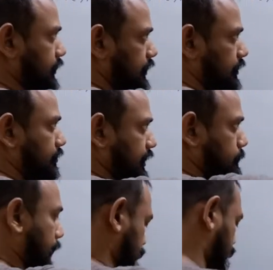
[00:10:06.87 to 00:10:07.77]

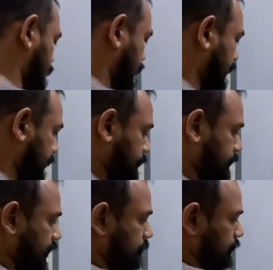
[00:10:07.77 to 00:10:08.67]
expansion, and x
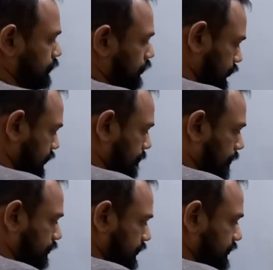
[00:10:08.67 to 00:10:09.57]
prime also had a
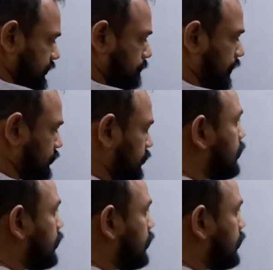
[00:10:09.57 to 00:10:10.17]
power series expansion.